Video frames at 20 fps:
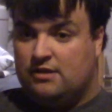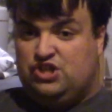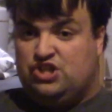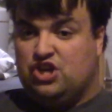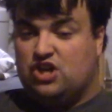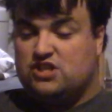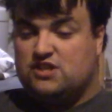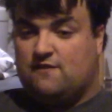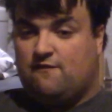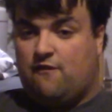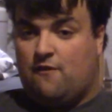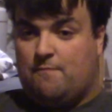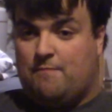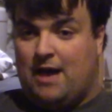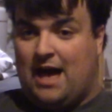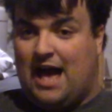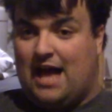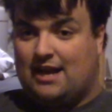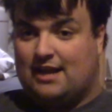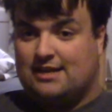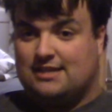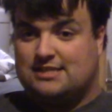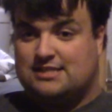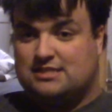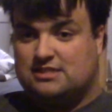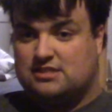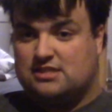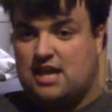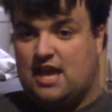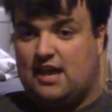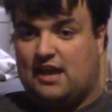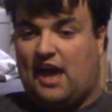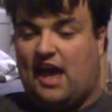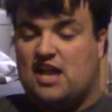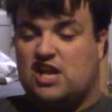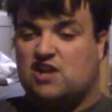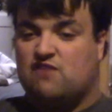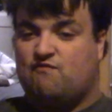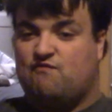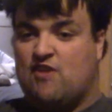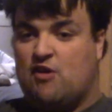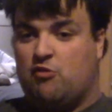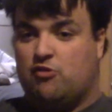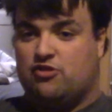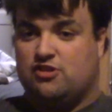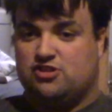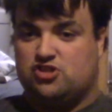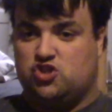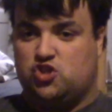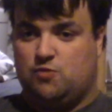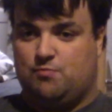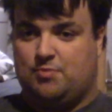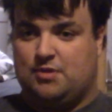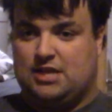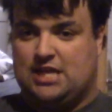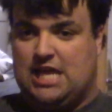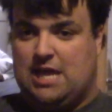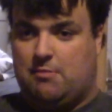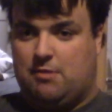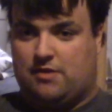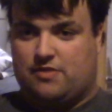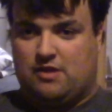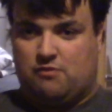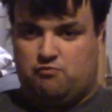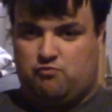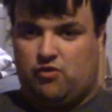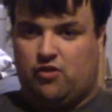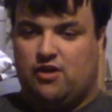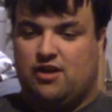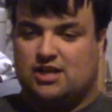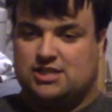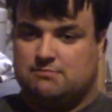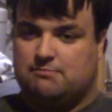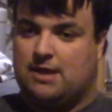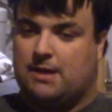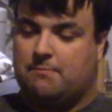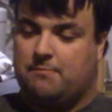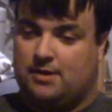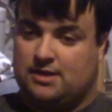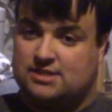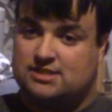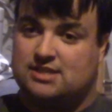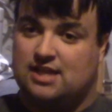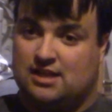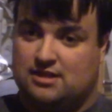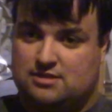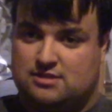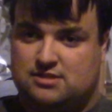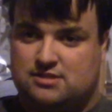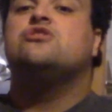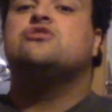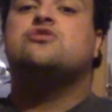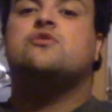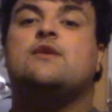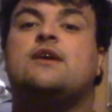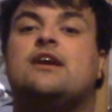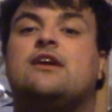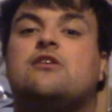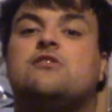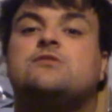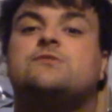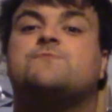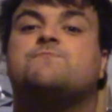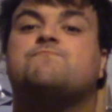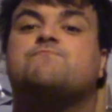just for padding's sake and to fit with a stupid gimmick that really doesn't make much sense. So here's